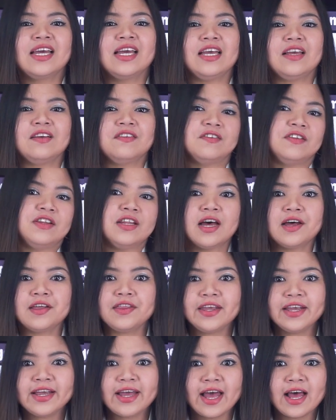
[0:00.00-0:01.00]
If
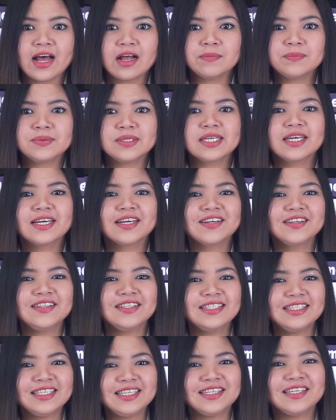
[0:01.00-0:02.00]
nothing helps,
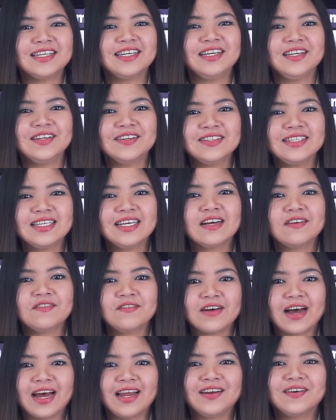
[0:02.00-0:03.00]
consider using a
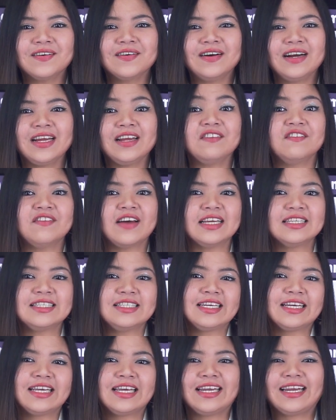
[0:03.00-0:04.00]
fan or
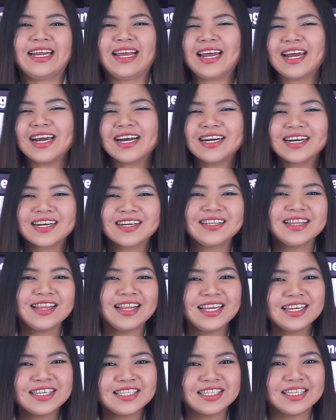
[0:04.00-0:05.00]
investing in air
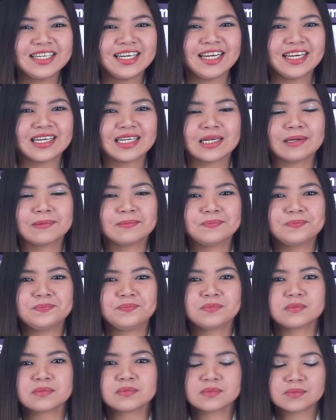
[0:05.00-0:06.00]
conditioning.
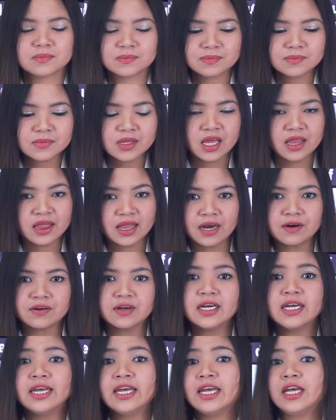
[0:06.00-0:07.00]
Now,
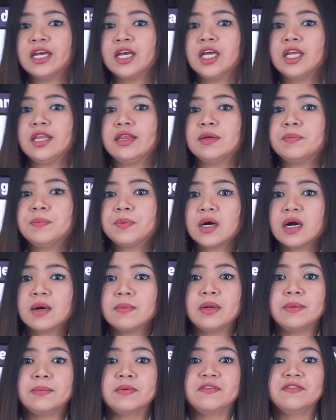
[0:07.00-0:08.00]
the
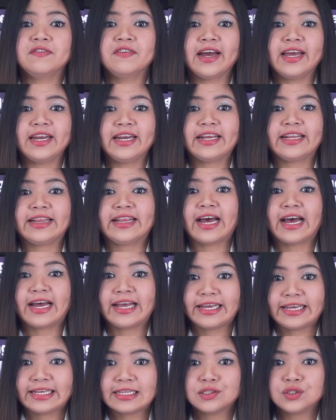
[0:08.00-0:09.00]
problem of fighting the
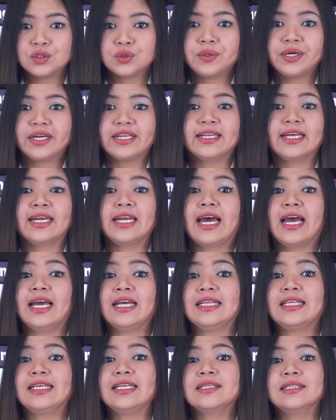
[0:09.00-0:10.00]
heat during the
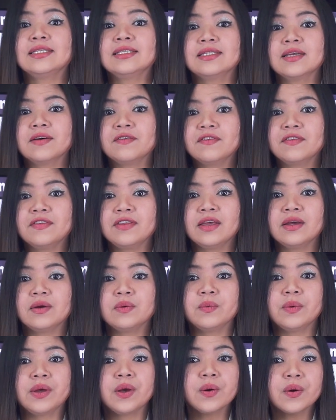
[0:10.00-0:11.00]
night is
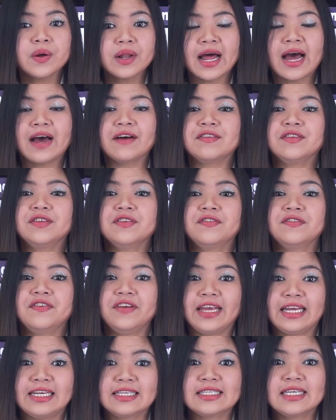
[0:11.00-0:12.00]
something we all have to
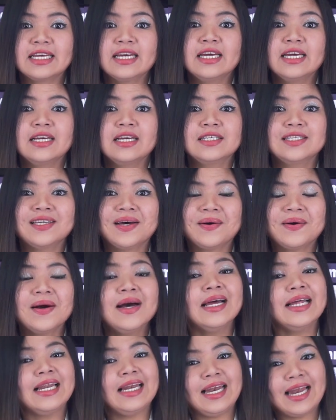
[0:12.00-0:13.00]
face. So
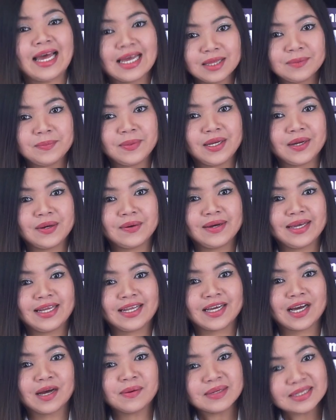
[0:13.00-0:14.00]
let me know
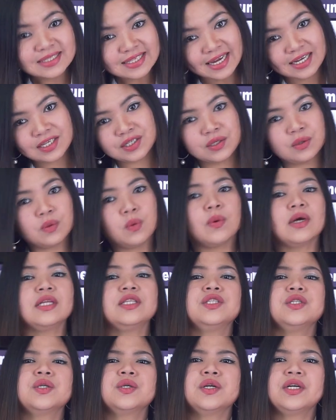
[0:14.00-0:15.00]
in comment section
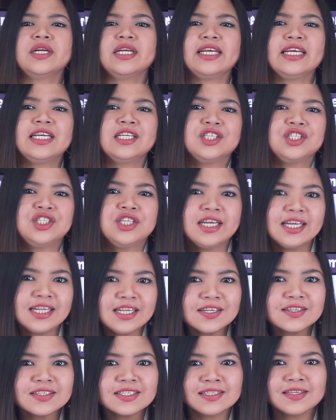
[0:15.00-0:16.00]
what's your
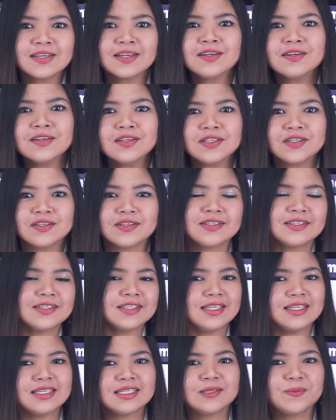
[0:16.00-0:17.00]
ingenious solution
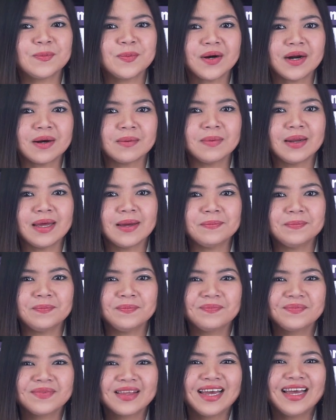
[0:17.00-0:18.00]
to this
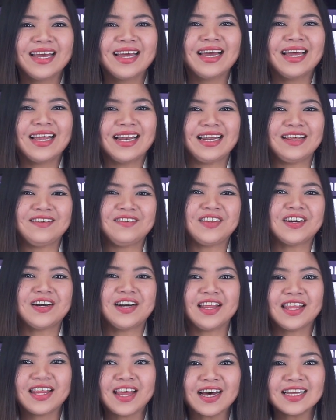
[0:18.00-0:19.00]
problem. Leave
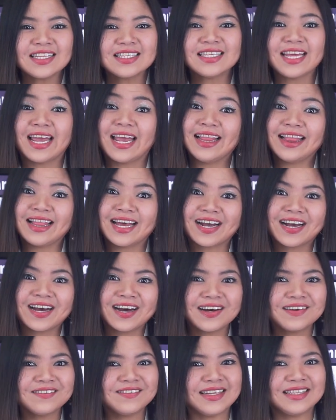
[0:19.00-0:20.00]
your thoughts in the
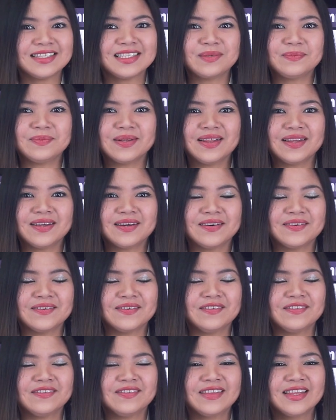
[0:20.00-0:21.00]
comments
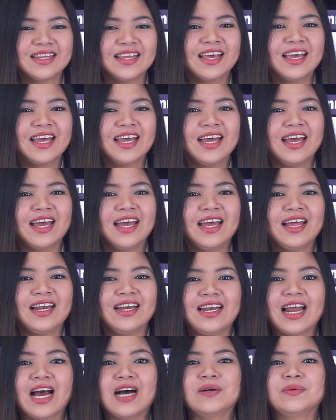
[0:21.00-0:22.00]
below.
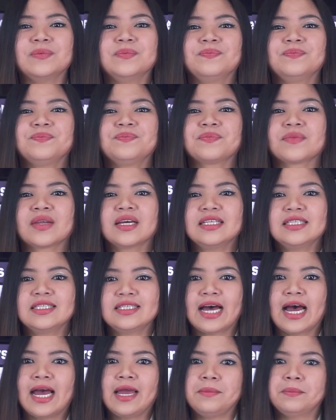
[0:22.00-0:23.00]
Now,
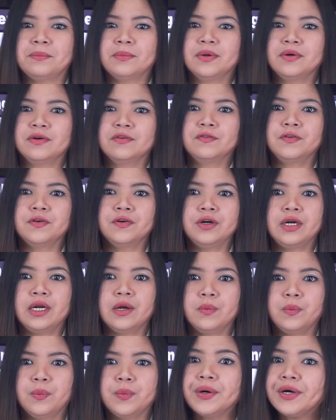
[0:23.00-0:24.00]
time for
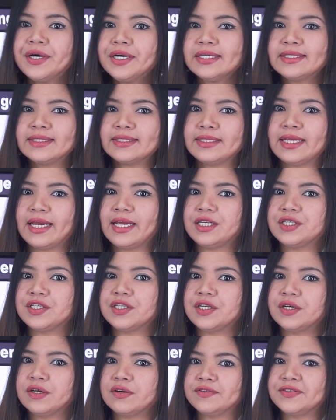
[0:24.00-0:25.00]
the worst
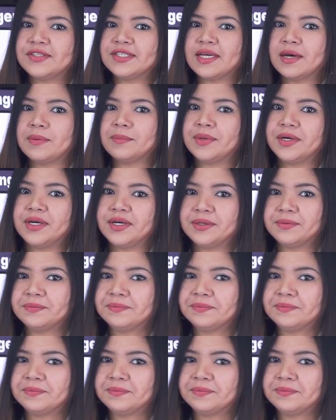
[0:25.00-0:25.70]
danger of summer.